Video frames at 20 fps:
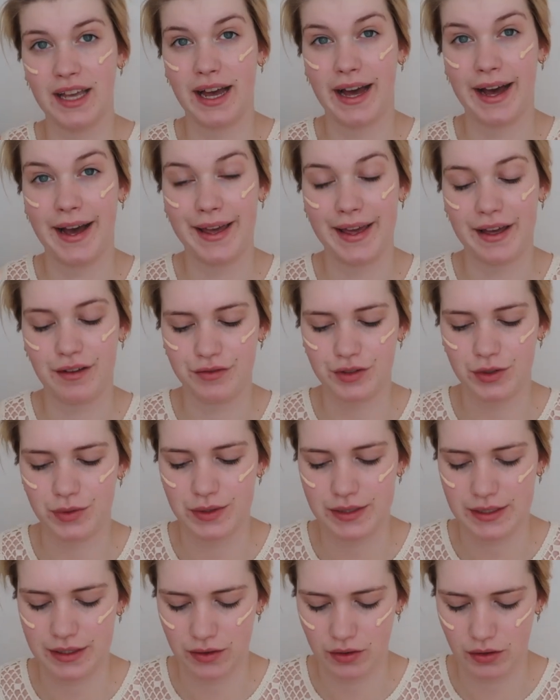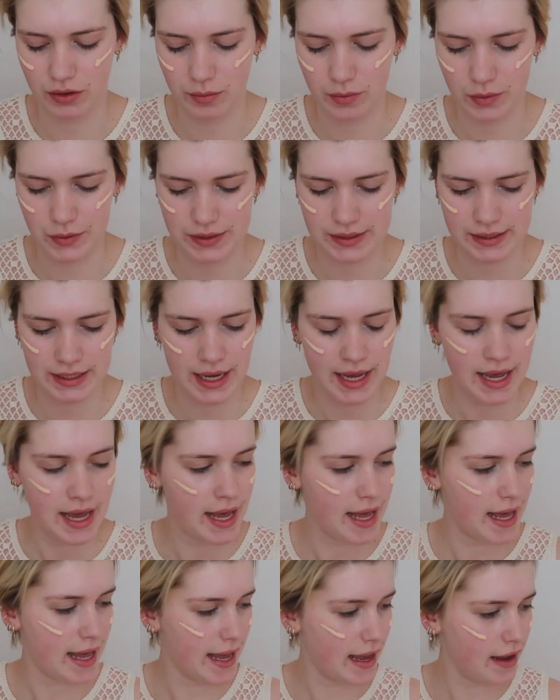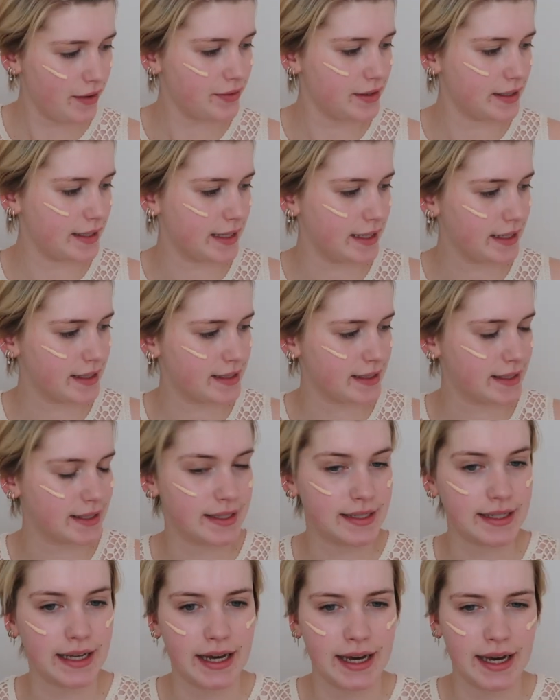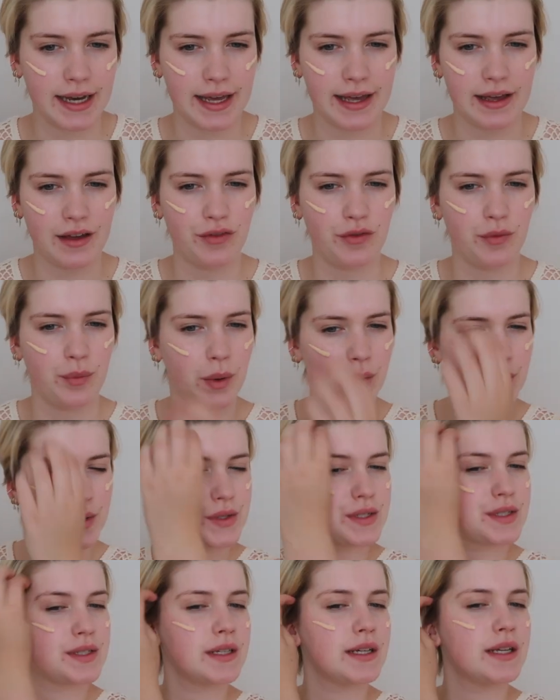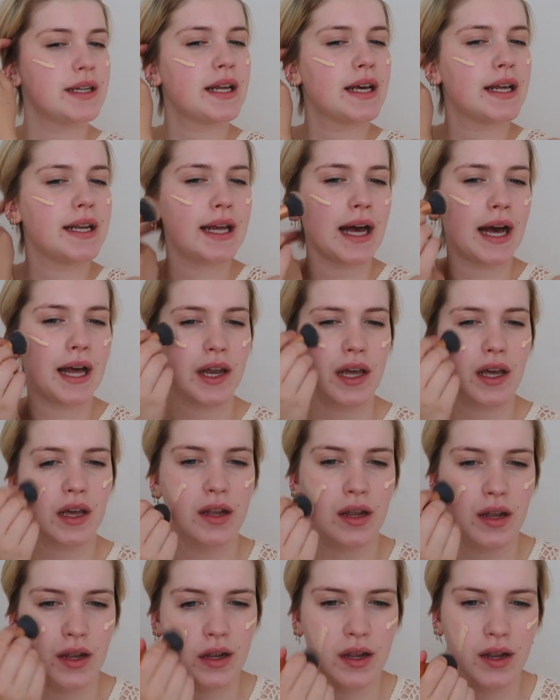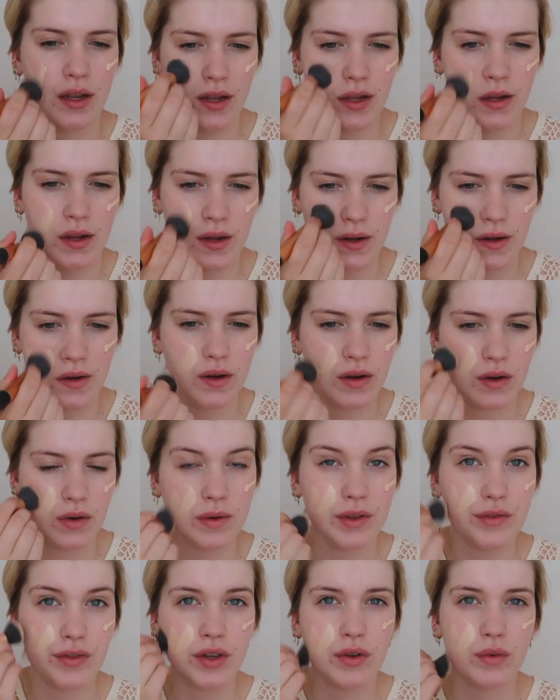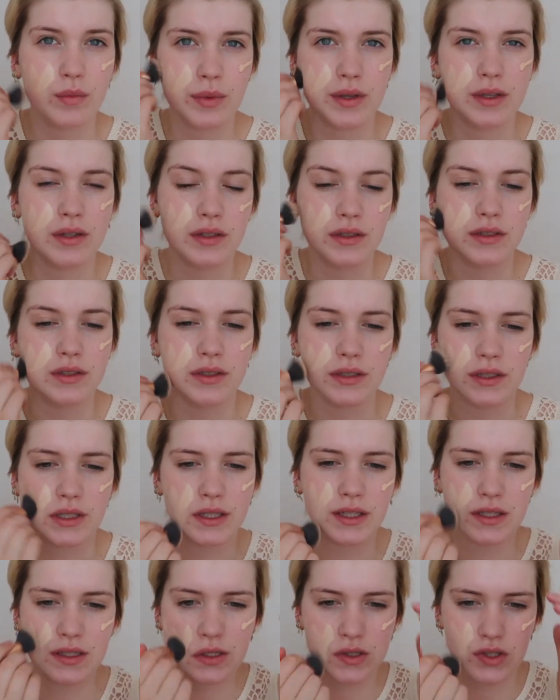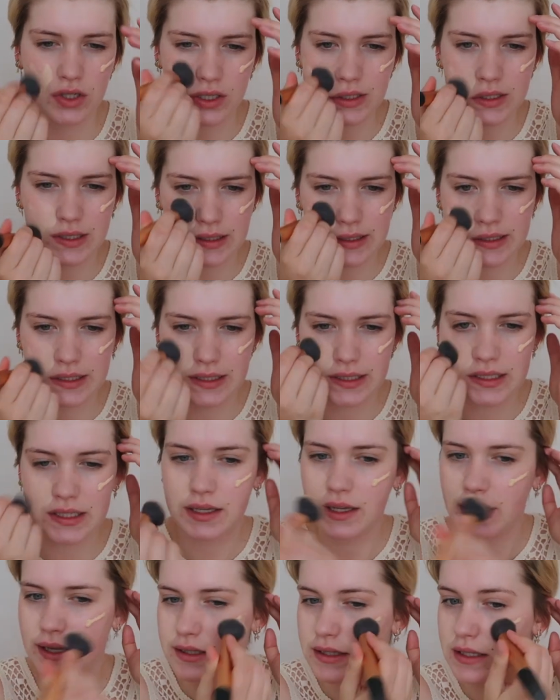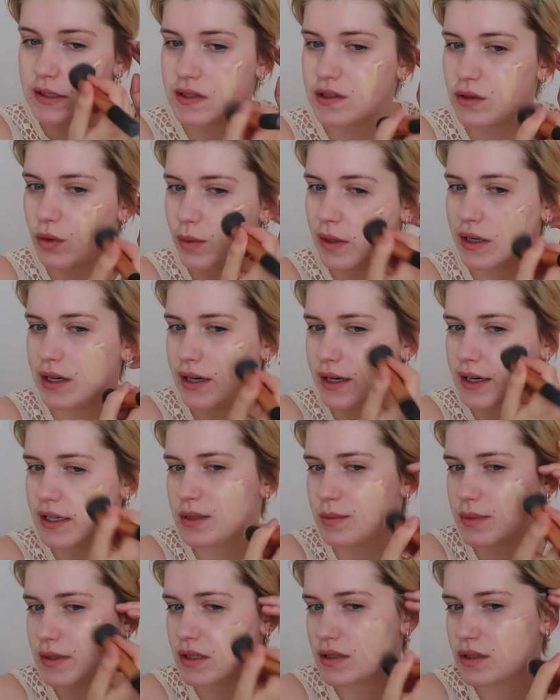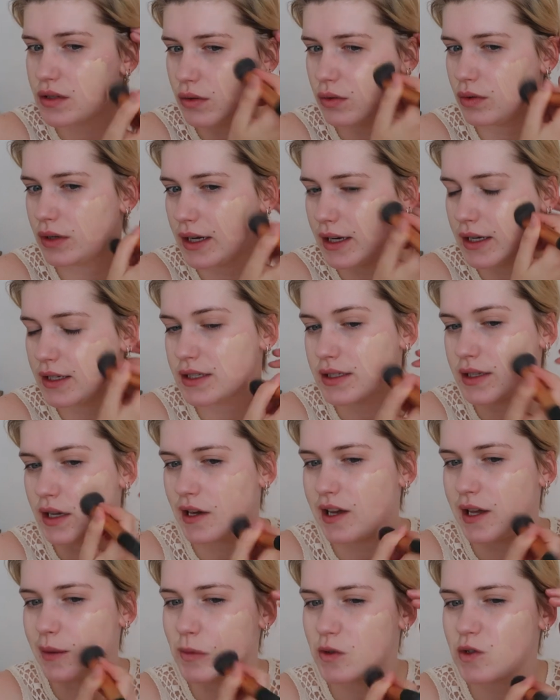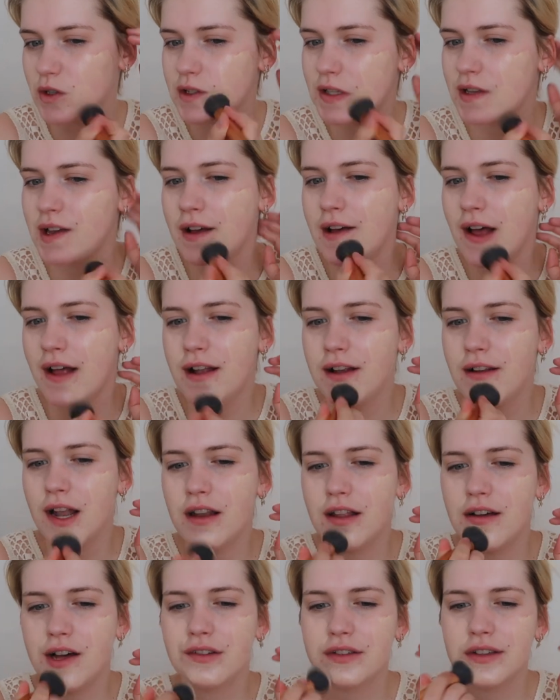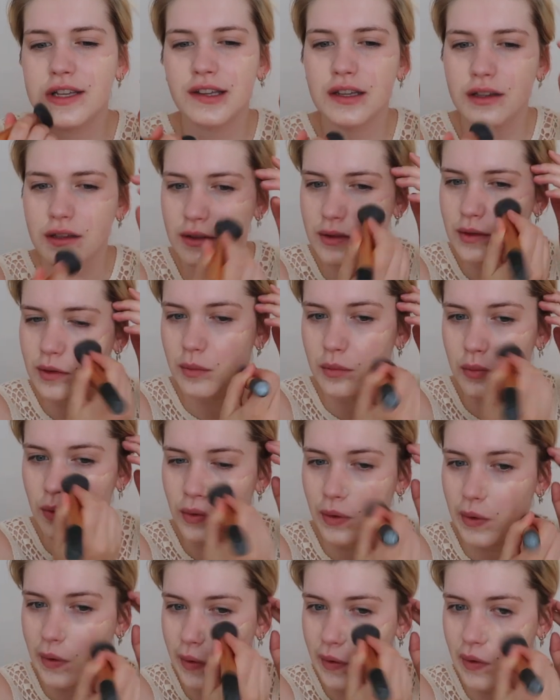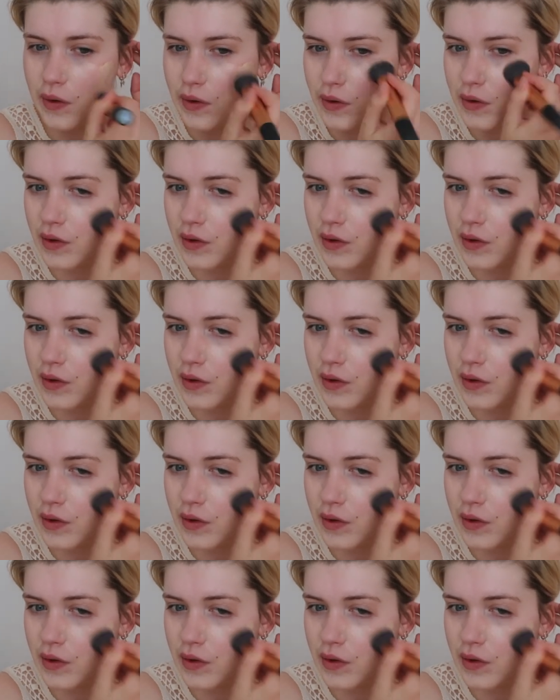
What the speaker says: I have used it almost every day since I have posted that review because it's just easy, and since the weather has been so nice, I am just loving the more